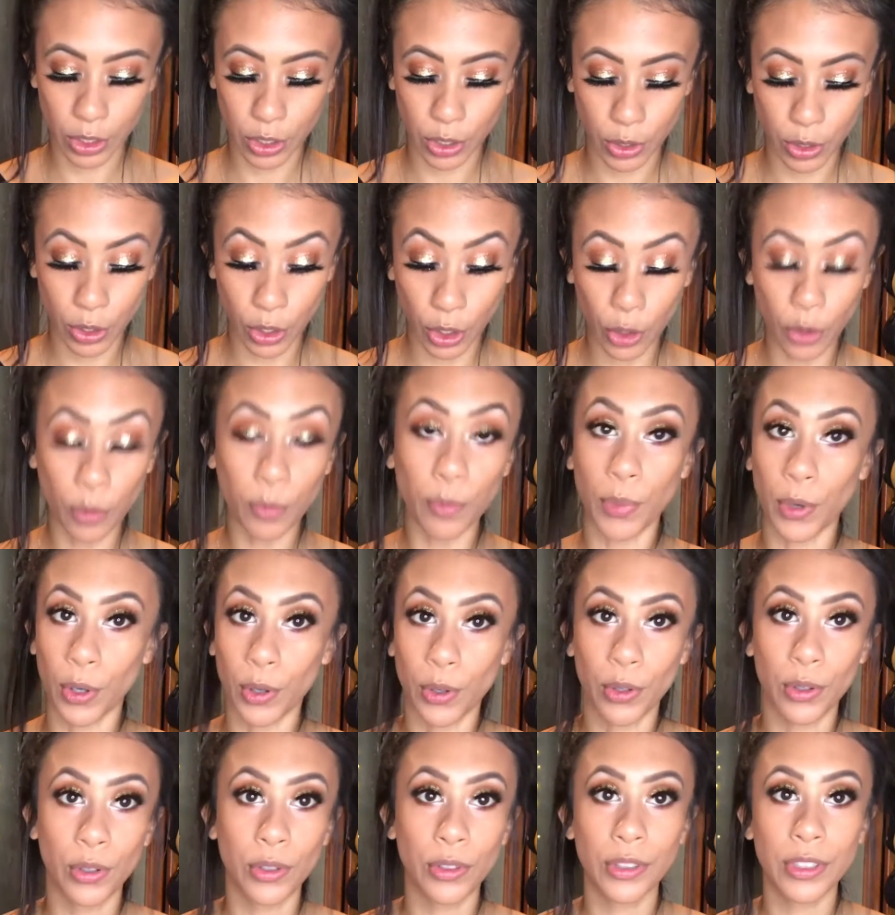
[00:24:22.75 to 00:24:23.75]
to go
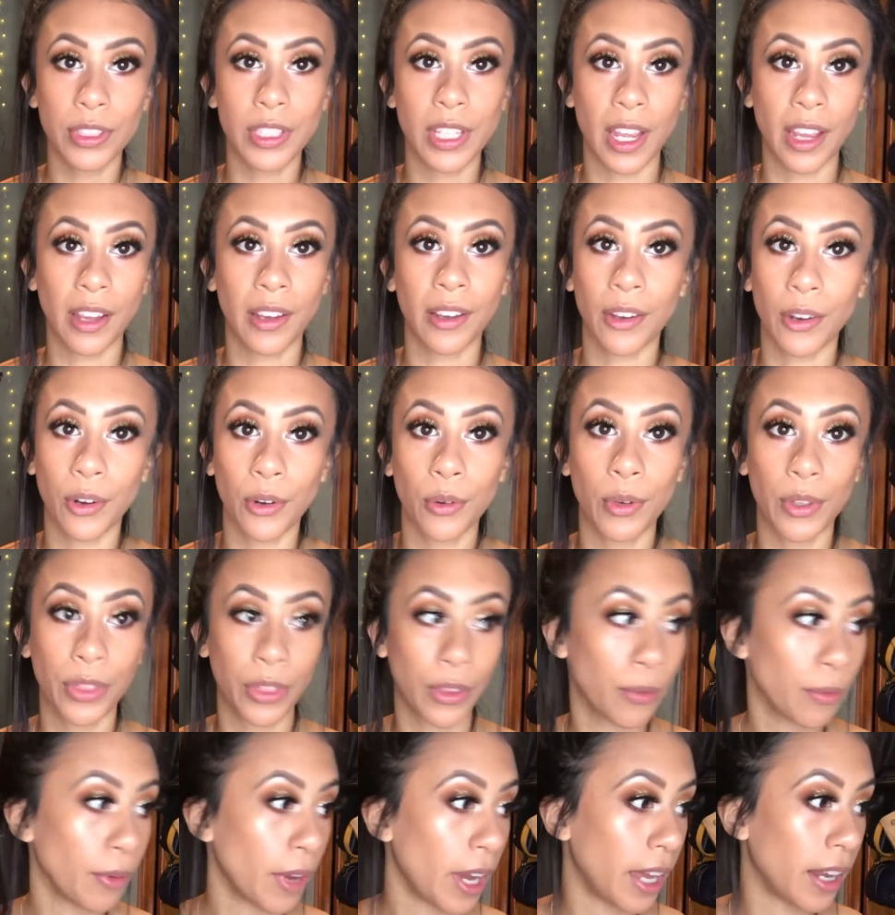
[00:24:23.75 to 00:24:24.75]
bold and go with
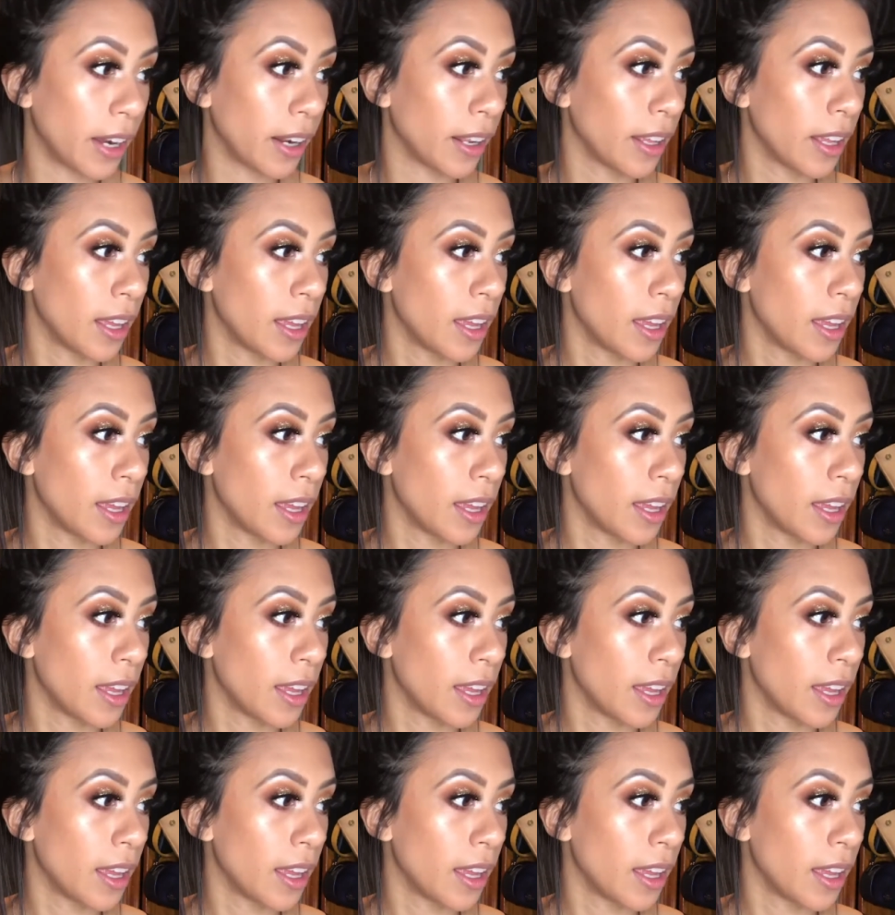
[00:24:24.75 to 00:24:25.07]
the red.